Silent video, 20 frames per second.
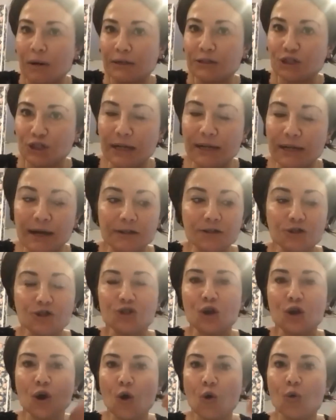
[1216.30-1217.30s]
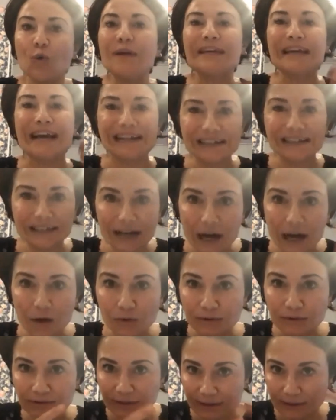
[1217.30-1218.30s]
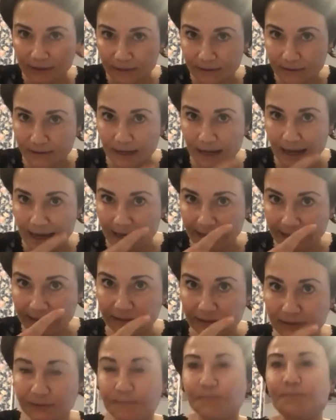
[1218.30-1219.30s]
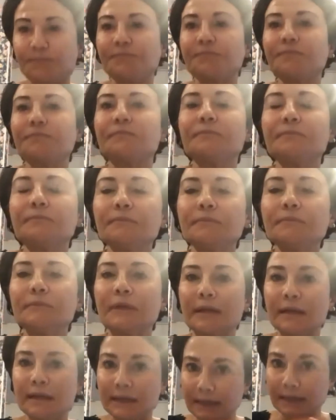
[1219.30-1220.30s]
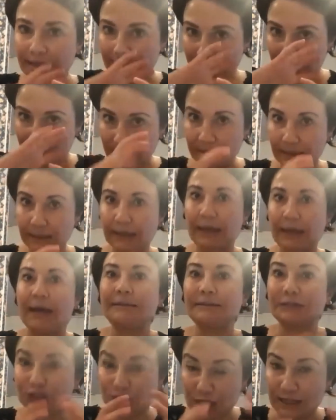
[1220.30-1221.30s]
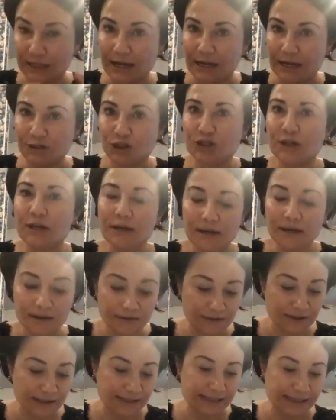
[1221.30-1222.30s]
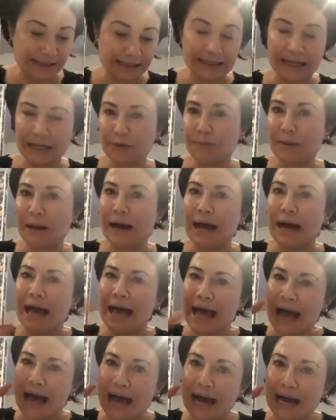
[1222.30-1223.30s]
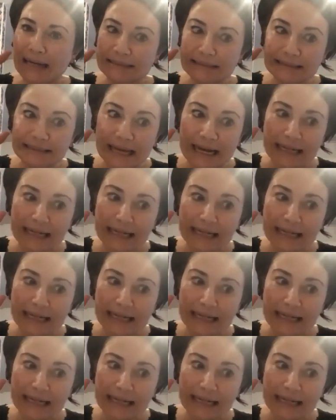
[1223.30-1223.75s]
challenge, we can counteract and challenge this Nakba. And